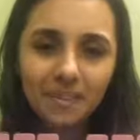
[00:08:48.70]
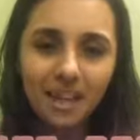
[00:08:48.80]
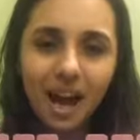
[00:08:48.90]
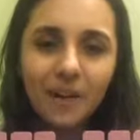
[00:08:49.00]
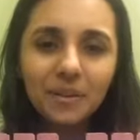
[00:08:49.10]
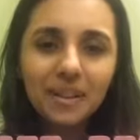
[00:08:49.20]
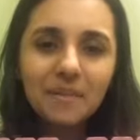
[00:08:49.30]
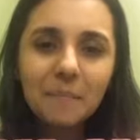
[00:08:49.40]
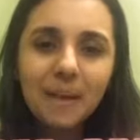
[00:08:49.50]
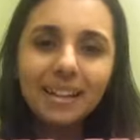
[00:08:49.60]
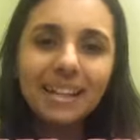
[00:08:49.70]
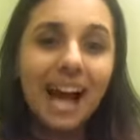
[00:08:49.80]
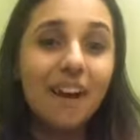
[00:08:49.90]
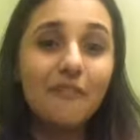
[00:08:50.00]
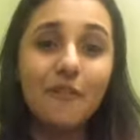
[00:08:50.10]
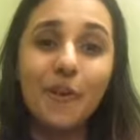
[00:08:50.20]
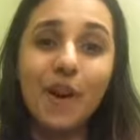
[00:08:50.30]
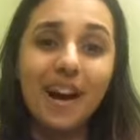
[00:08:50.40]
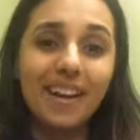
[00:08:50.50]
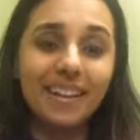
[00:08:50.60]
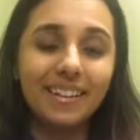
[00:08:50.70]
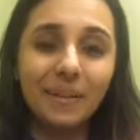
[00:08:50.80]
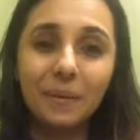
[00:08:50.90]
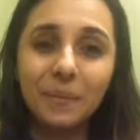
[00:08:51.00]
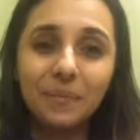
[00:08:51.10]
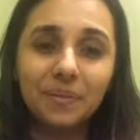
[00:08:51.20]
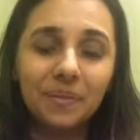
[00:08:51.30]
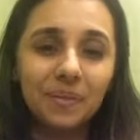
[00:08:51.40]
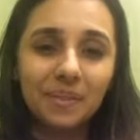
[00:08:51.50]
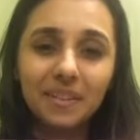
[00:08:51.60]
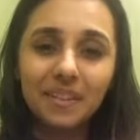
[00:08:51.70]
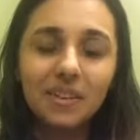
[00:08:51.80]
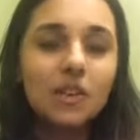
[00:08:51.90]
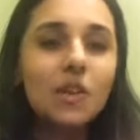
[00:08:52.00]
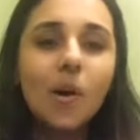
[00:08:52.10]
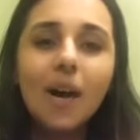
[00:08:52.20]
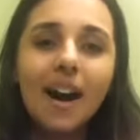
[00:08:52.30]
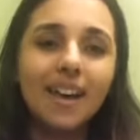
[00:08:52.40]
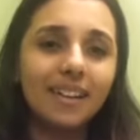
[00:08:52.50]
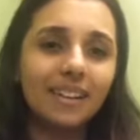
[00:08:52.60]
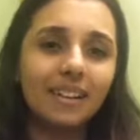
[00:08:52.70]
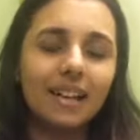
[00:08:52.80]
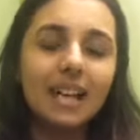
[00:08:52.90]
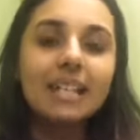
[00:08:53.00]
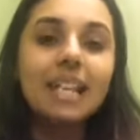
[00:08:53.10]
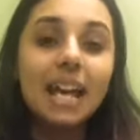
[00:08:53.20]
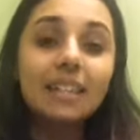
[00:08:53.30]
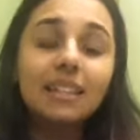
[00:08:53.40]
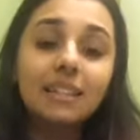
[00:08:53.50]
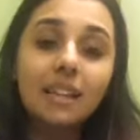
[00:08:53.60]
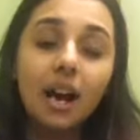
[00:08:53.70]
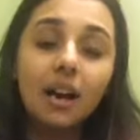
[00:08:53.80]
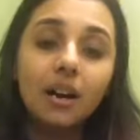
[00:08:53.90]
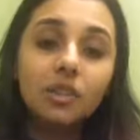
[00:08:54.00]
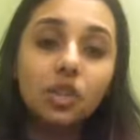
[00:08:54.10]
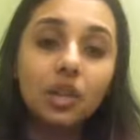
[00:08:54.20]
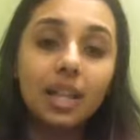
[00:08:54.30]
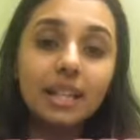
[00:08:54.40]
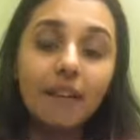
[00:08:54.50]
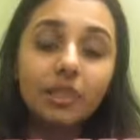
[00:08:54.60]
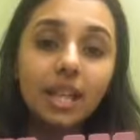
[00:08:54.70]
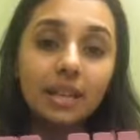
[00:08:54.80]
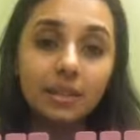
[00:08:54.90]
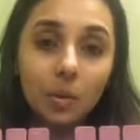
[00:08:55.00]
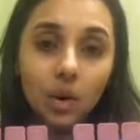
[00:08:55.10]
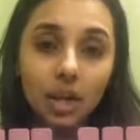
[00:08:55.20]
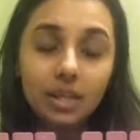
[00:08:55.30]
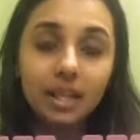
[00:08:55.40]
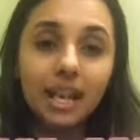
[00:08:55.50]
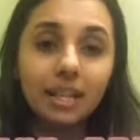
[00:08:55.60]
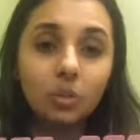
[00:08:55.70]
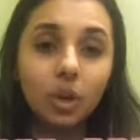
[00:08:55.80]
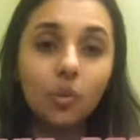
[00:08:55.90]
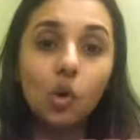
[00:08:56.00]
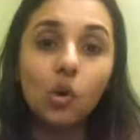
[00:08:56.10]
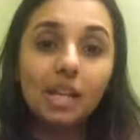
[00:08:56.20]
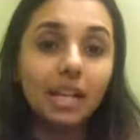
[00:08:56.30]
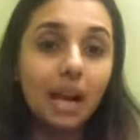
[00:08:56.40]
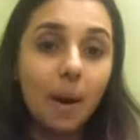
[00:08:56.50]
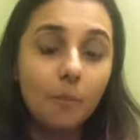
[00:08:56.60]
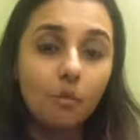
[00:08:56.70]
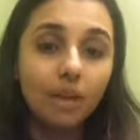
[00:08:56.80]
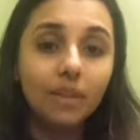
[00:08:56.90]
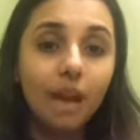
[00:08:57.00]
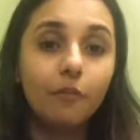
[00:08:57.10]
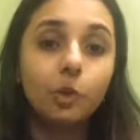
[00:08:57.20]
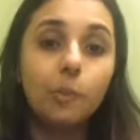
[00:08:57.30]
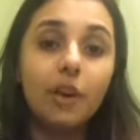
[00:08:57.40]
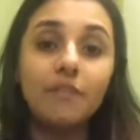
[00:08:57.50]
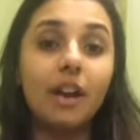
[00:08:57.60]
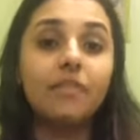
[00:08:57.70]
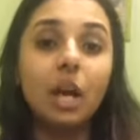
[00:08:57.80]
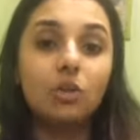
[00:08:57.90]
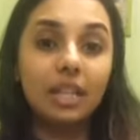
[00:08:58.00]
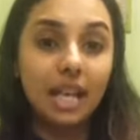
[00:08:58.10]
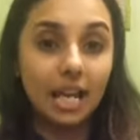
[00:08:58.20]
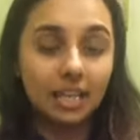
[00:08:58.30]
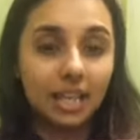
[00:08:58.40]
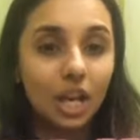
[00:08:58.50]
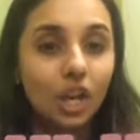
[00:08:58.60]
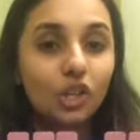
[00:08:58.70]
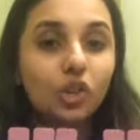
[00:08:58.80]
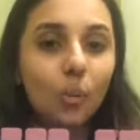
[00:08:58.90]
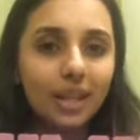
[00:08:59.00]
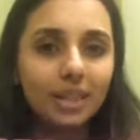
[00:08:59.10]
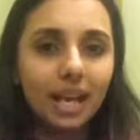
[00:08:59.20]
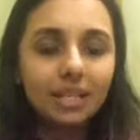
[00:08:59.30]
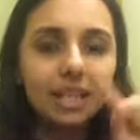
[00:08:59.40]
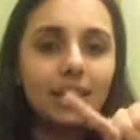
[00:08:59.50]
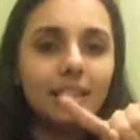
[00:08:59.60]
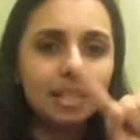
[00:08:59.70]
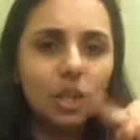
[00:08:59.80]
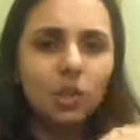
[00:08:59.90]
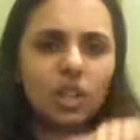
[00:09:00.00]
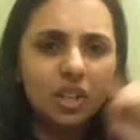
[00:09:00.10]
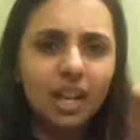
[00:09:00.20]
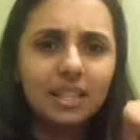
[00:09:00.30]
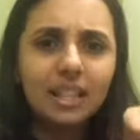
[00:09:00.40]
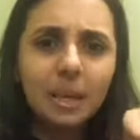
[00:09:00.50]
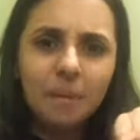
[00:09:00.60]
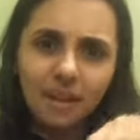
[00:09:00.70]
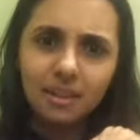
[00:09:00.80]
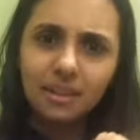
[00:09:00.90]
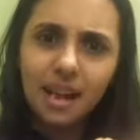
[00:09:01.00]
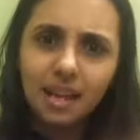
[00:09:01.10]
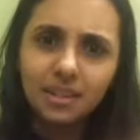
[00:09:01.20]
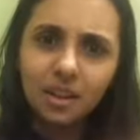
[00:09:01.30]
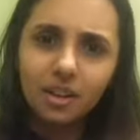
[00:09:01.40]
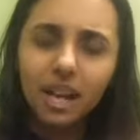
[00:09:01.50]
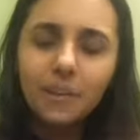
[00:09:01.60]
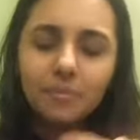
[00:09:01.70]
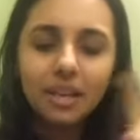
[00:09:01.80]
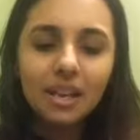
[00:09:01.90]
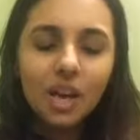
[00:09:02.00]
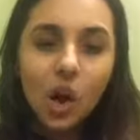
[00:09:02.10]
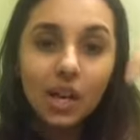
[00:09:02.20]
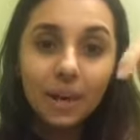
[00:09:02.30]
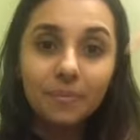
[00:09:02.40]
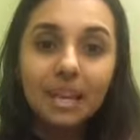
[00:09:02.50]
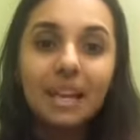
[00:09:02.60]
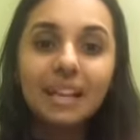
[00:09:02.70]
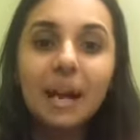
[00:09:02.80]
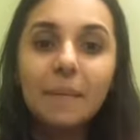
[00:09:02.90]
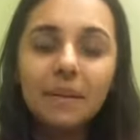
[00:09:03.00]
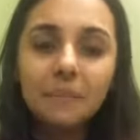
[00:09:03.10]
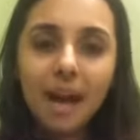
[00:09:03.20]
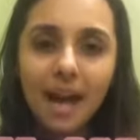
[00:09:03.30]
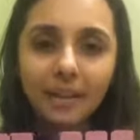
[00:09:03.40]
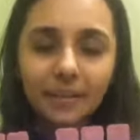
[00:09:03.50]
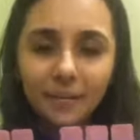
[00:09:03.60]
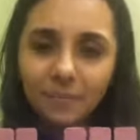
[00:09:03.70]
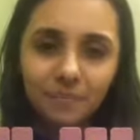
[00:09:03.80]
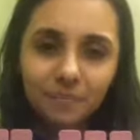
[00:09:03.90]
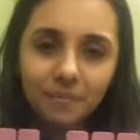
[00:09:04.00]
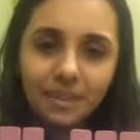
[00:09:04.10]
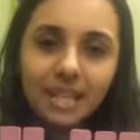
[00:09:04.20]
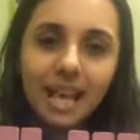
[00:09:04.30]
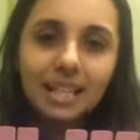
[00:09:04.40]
how do you impact i have no idea no idea next uh, so you guys have to guess the word the next word will only come when we have 2.5 thousand likes so with guessing, serial you guys are keep hitting the likes, alright? Okay, coming back. Guess,